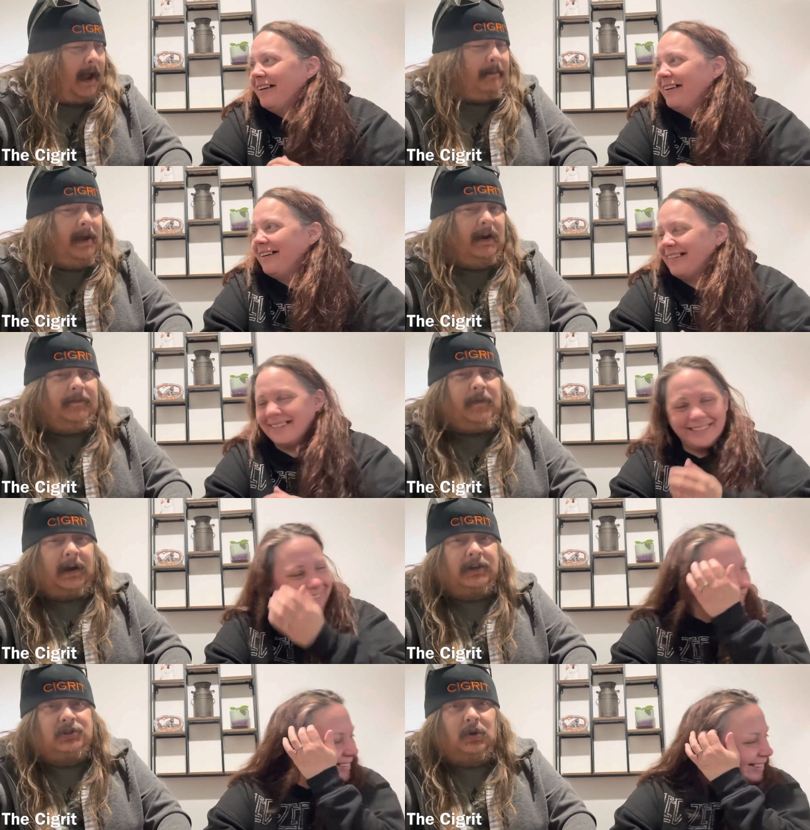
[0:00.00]
Speaker 1: I made a
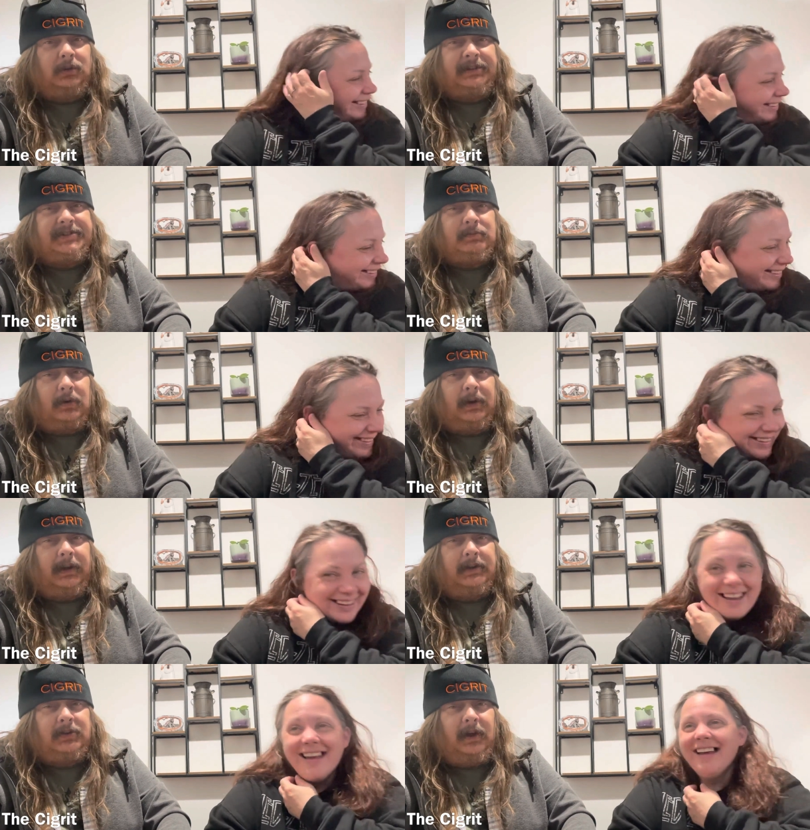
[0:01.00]
fucking joke this morning,
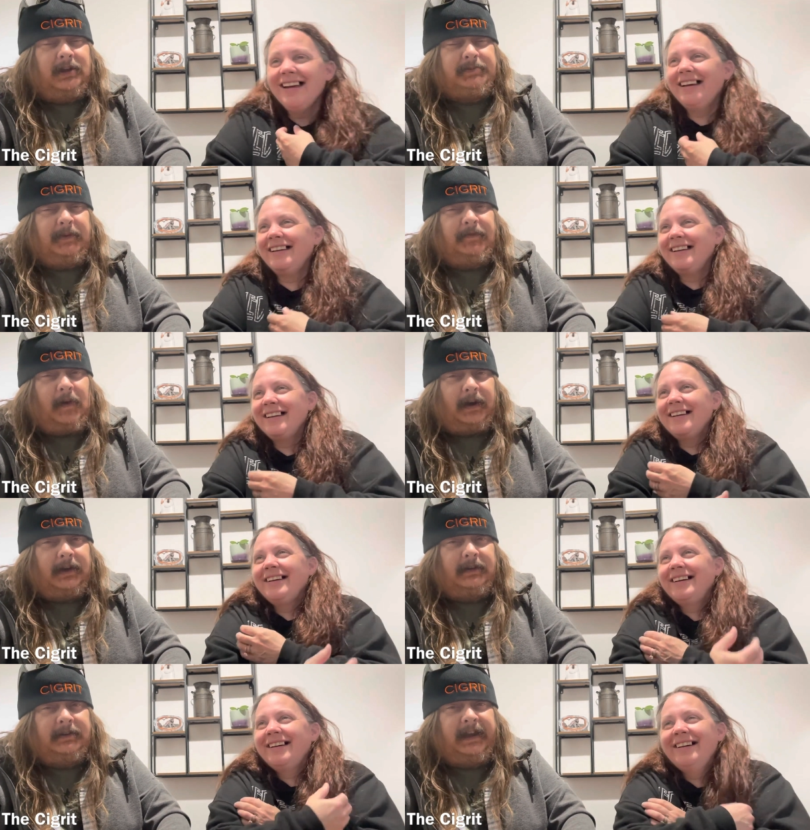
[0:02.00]
and Donna's been
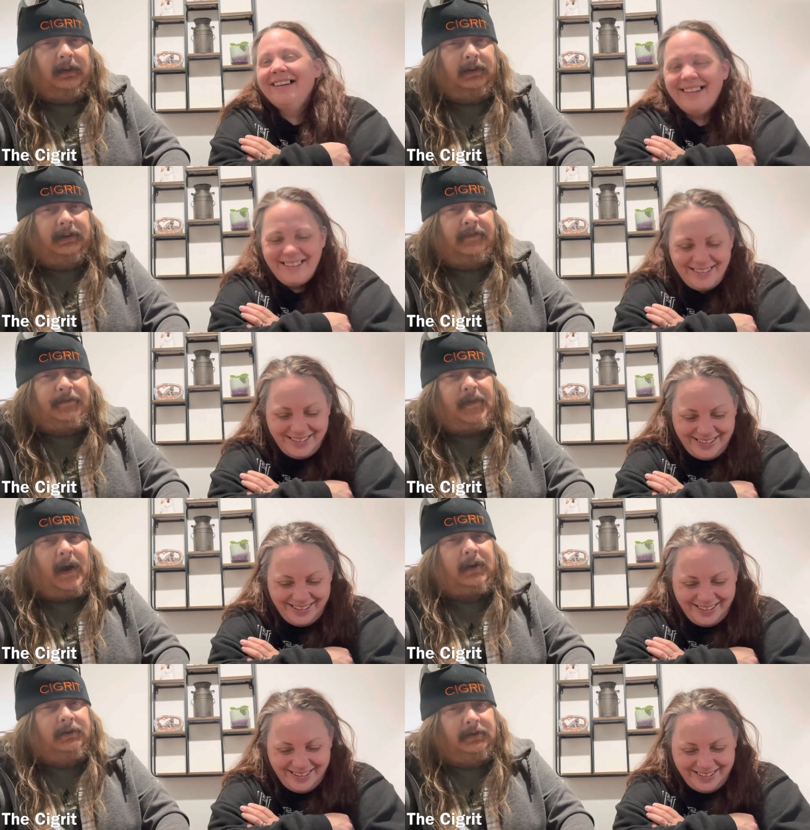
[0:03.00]
fucking killing the
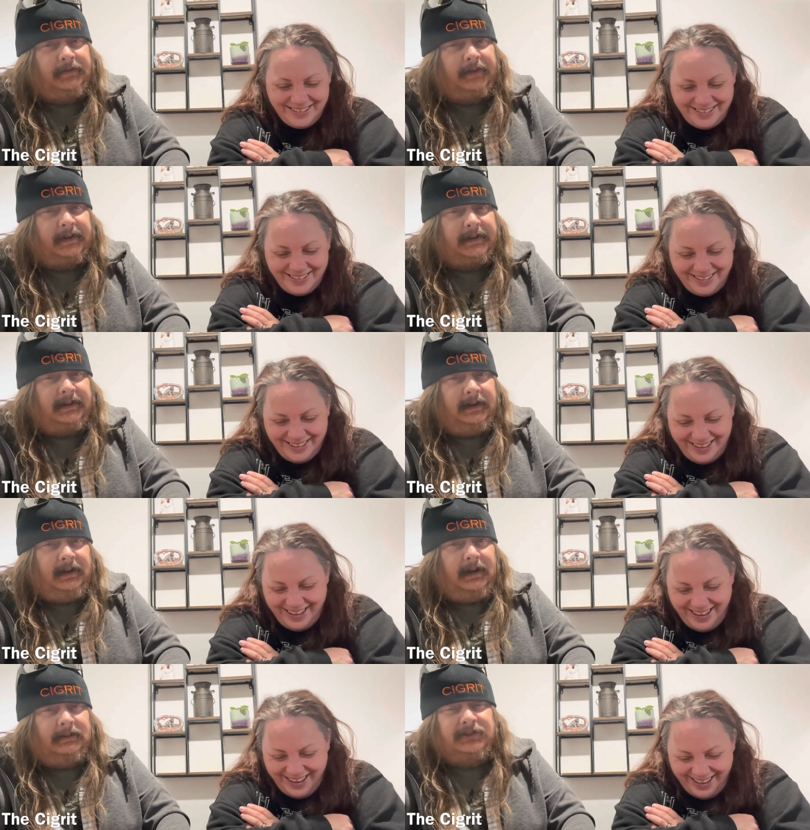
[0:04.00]
fuck out of it.
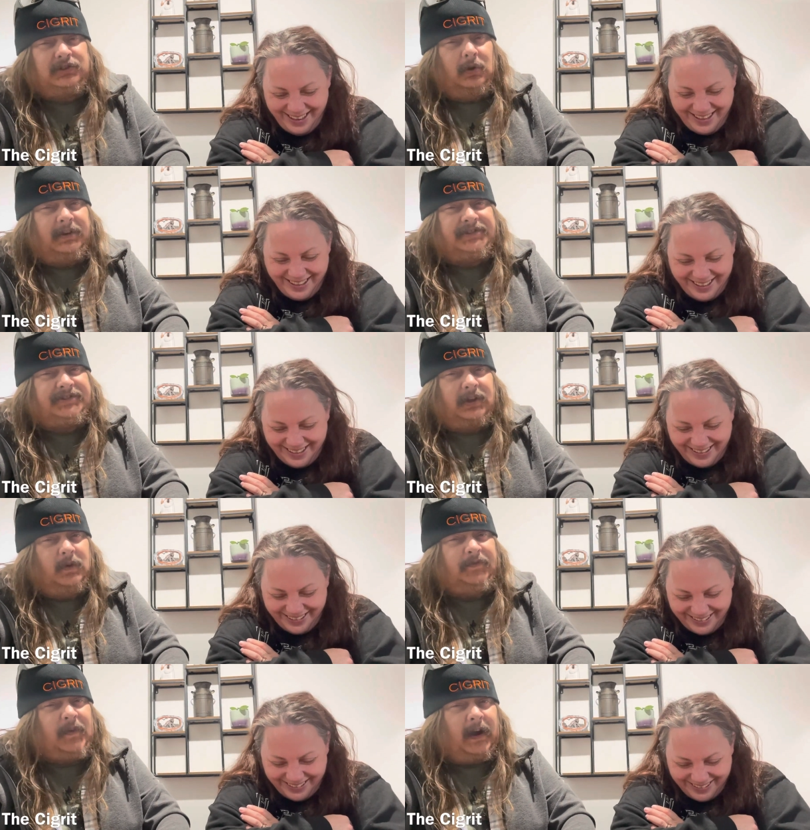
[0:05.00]
The joke is so
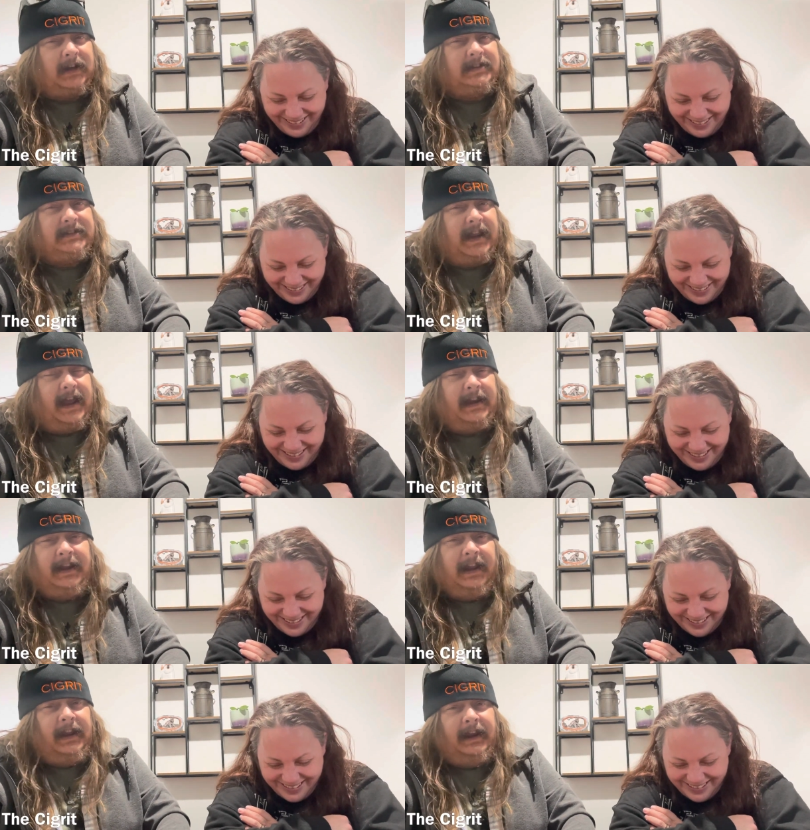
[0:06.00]
fucking dead,
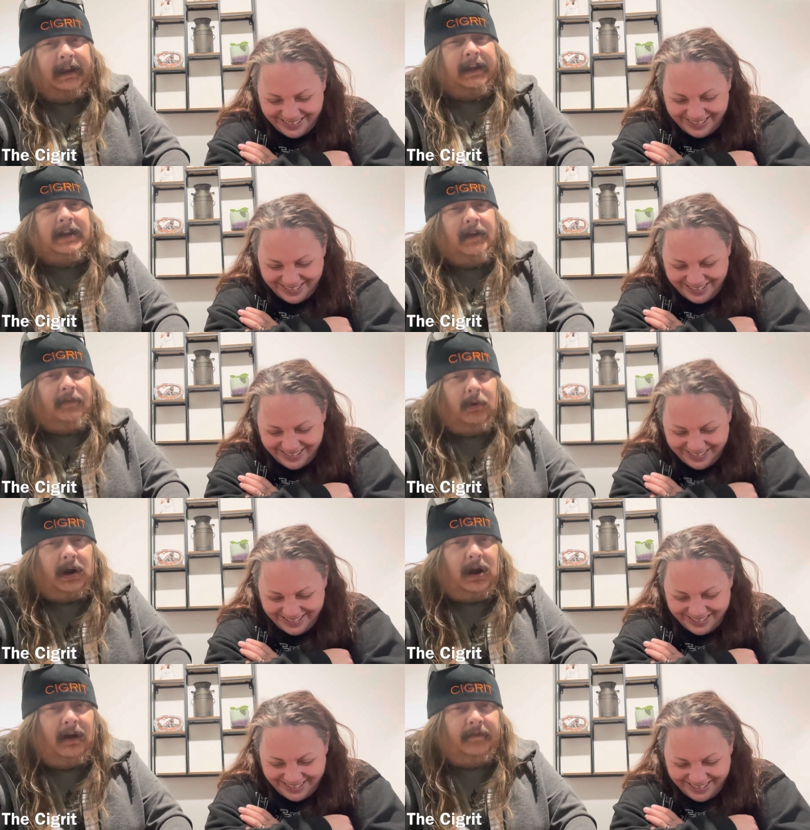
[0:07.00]
it can never
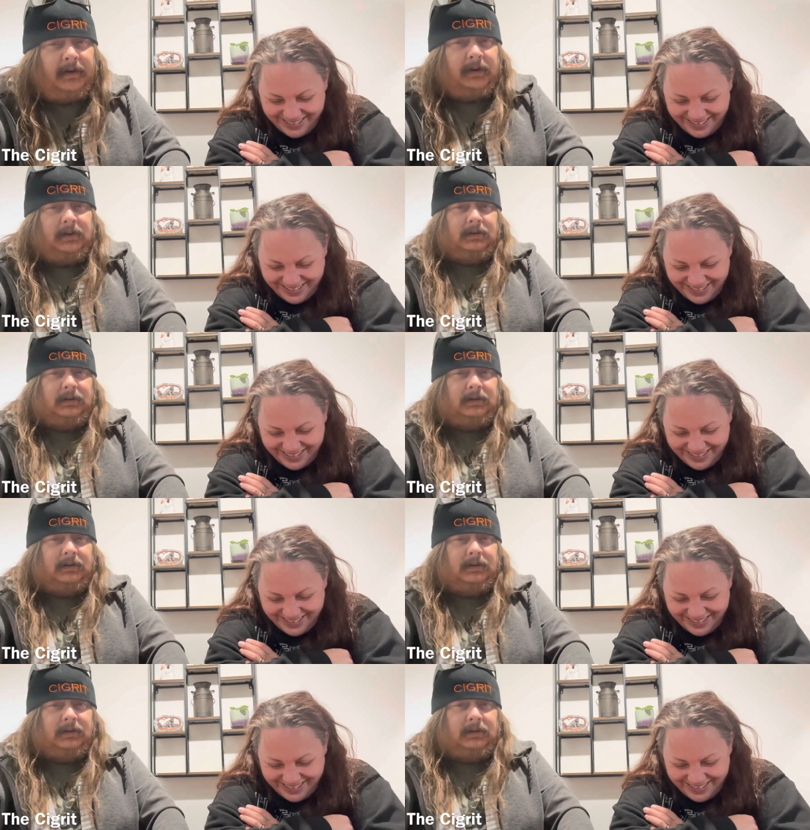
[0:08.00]
recover.